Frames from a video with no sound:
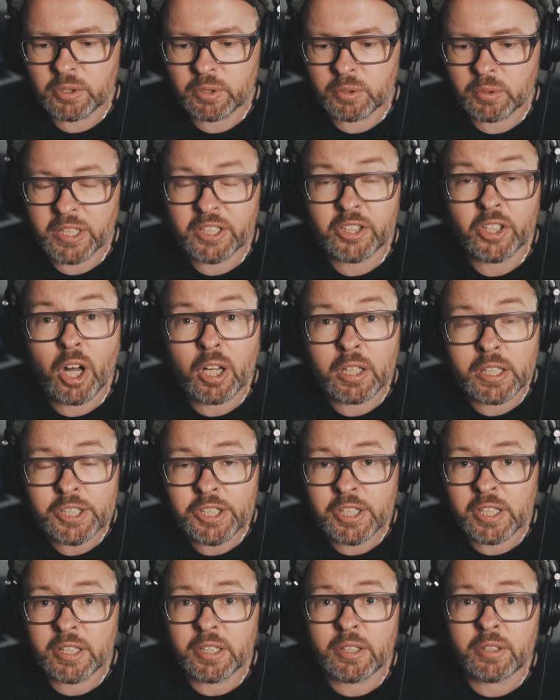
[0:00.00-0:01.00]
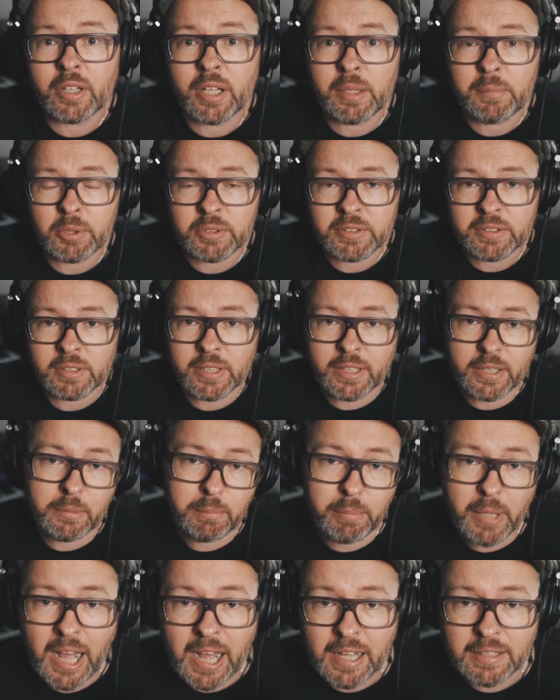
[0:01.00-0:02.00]
to acknowledge it, you're able to let
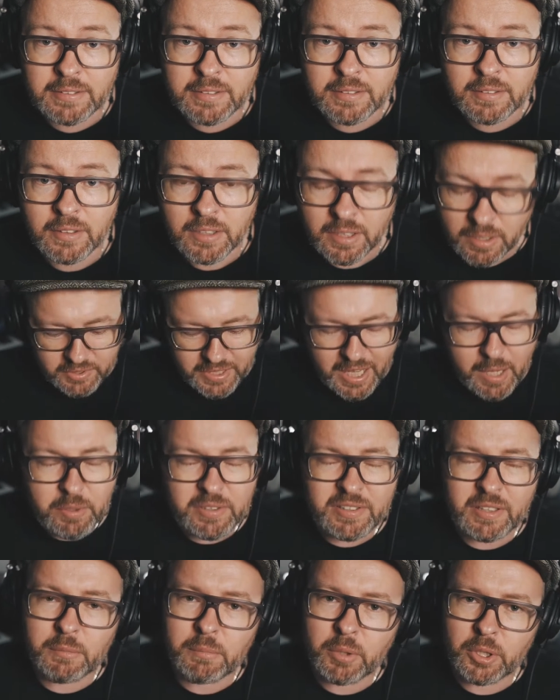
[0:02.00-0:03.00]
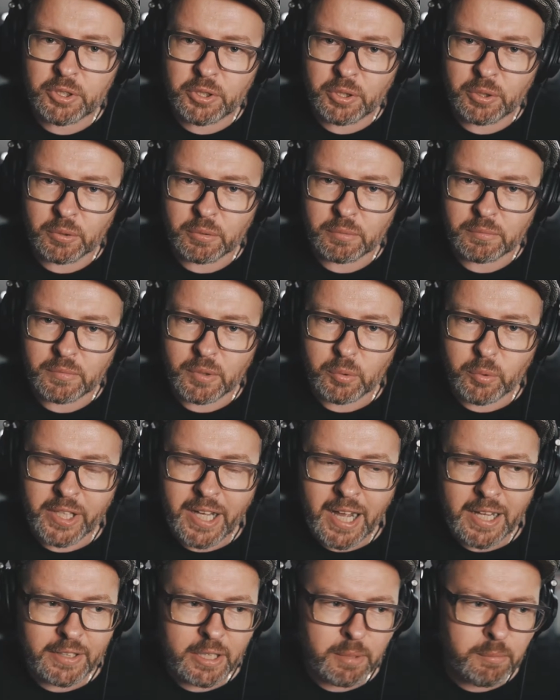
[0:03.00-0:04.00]
it pass. So that was number 2. We
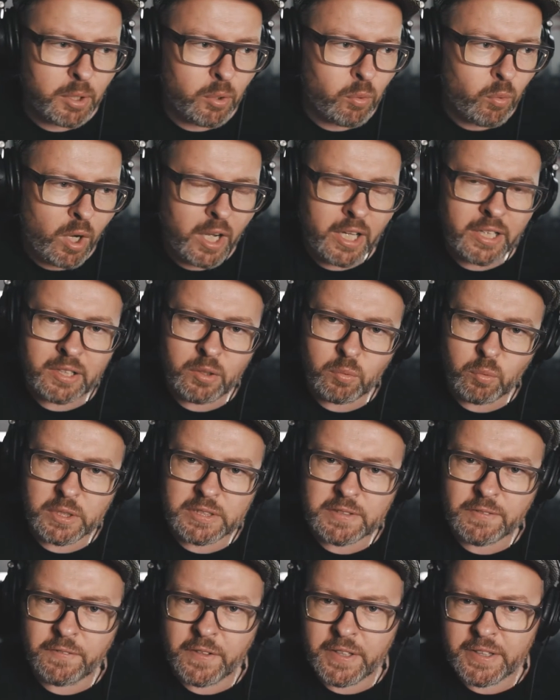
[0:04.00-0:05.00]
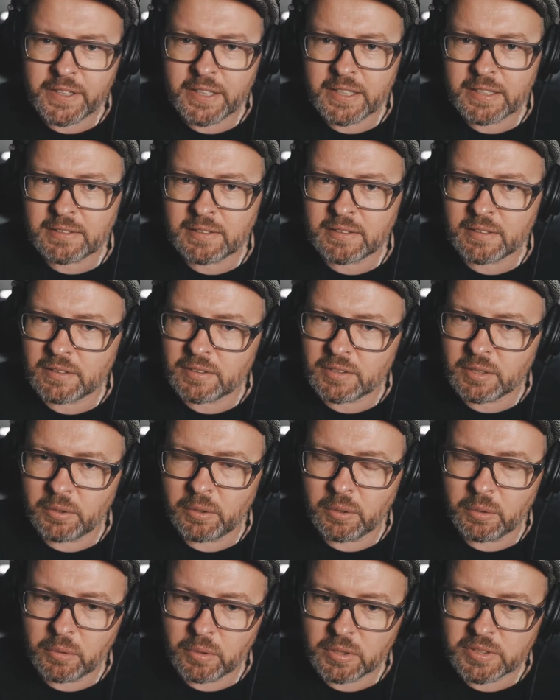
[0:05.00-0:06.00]
got number 1 was fitness,
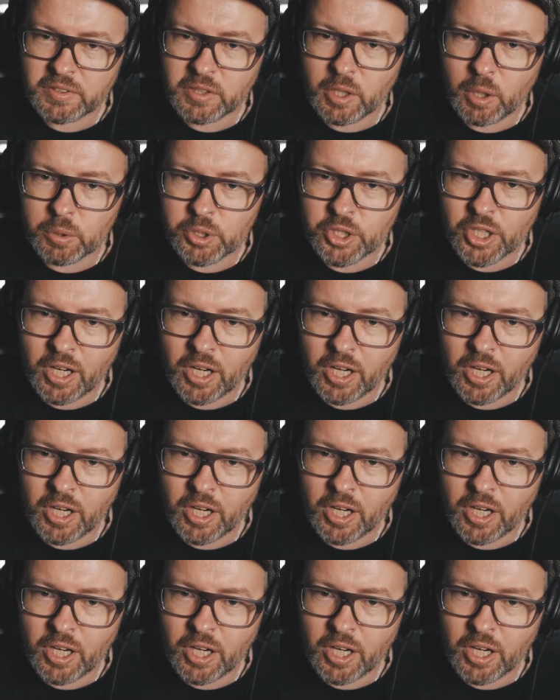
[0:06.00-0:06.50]
so slow